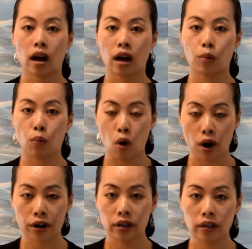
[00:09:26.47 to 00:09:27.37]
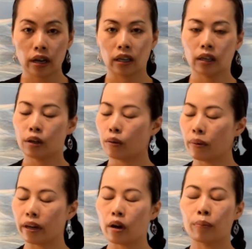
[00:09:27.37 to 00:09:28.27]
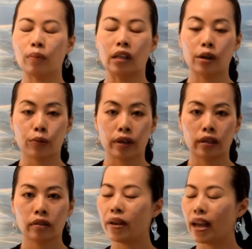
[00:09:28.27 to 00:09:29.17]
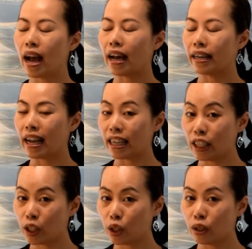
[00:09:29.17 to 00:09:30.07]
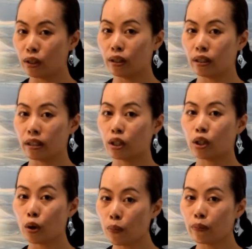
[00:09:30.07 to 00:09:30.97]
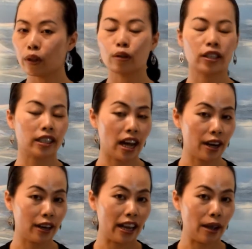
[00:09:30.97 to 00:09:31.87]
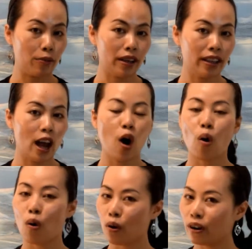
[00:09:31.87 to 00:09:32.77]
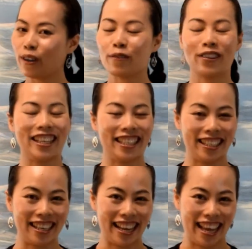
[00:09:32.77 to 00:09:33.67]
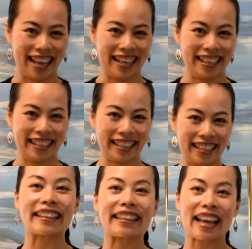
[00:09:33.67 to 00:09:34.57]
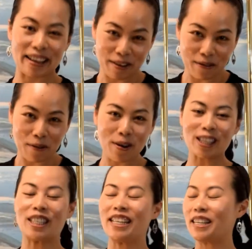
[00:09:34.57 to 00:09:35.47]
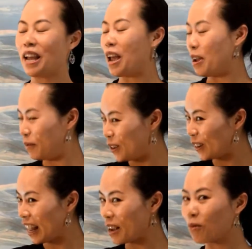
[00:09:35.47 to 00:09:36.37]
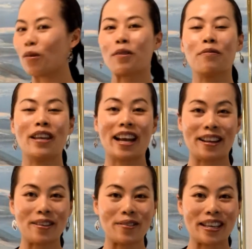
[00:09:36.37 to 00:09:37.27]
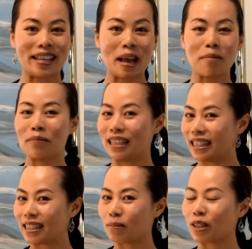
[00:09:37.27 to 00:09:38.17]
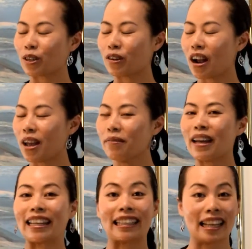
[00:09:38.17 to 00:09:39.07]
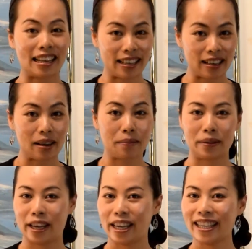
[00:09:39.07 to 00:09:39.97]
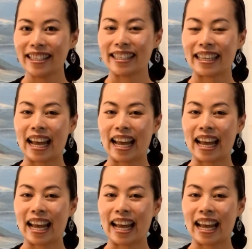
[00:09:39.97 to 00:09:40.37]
water, a little bit of liquid. A nice soup to start the day with or to finish the day. Thank you for watching. If you like what we are doing, please subscribe and like our page